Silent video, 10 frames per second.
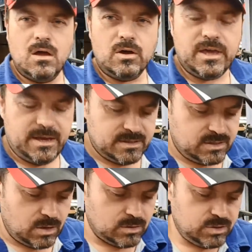Okay,
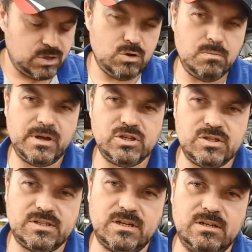so to measure the
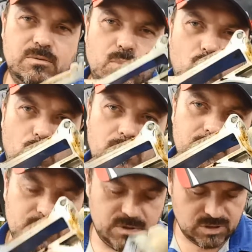cylinder bore,
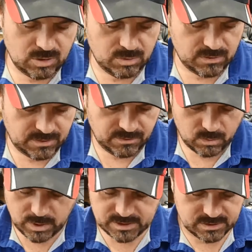there's a number of
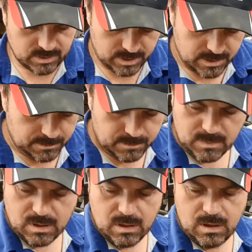different ways of doing it,
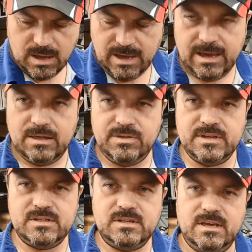and
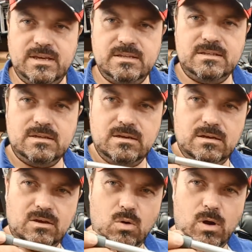this is
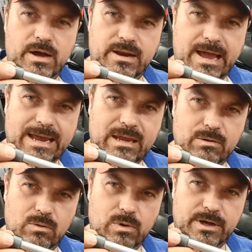quite an
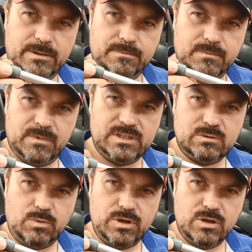accurate way. This is
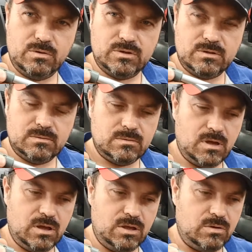what we use
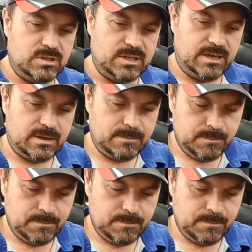at Unitech.